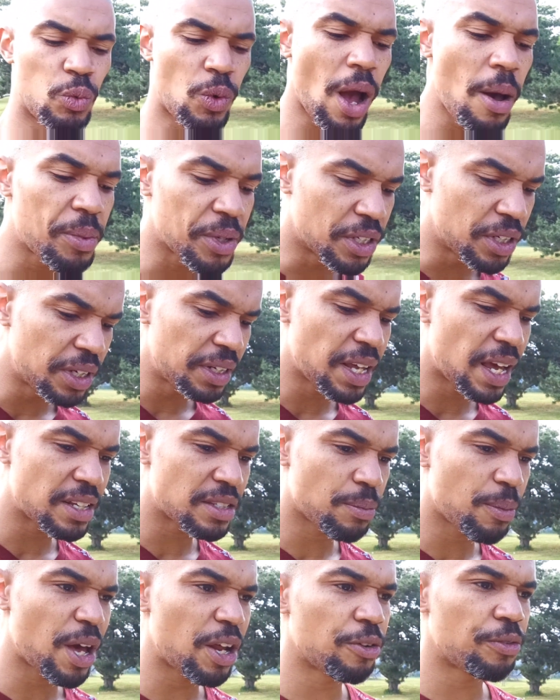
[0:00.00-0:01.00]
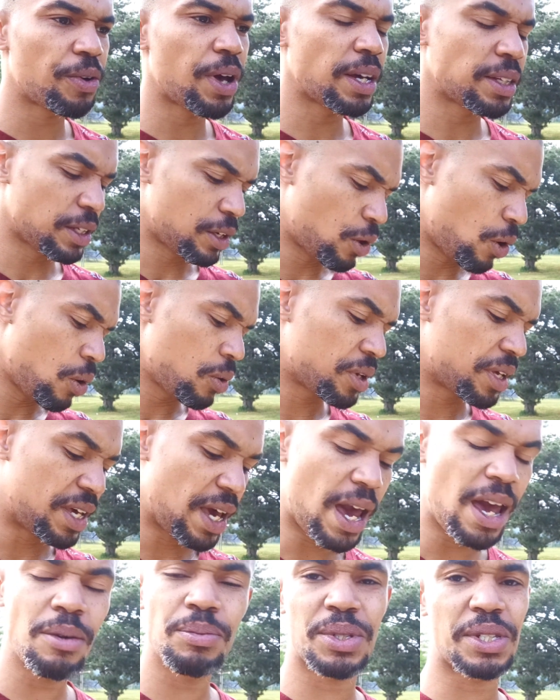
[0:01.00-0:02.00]
Robinhood, as a matter of fact, that whole
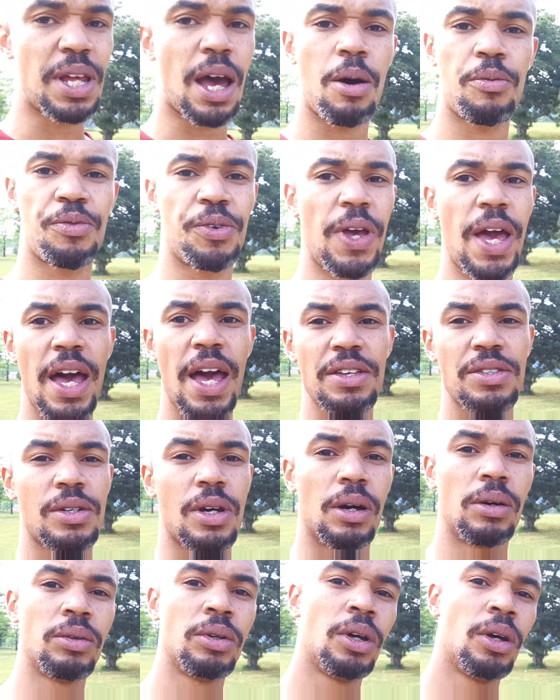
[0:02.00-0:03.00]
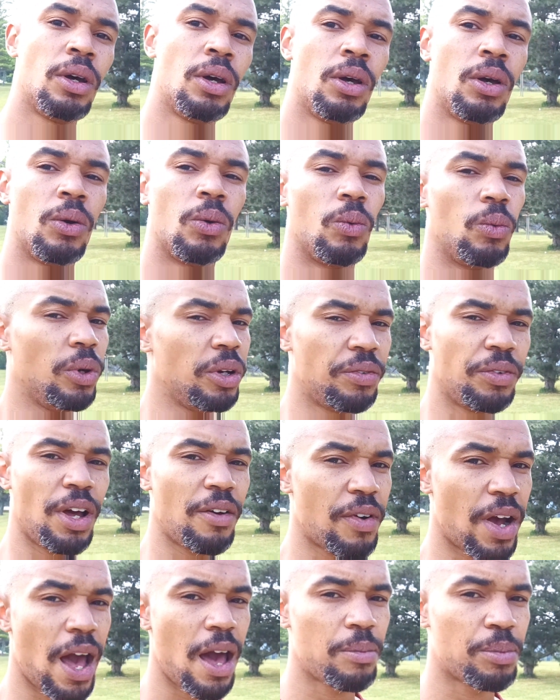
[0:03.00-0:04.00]
GameStop fiasco would have
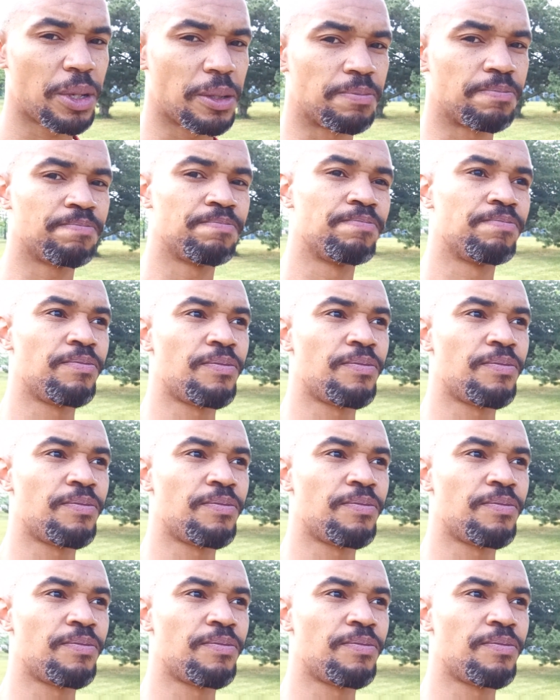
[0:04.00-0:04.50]
never happened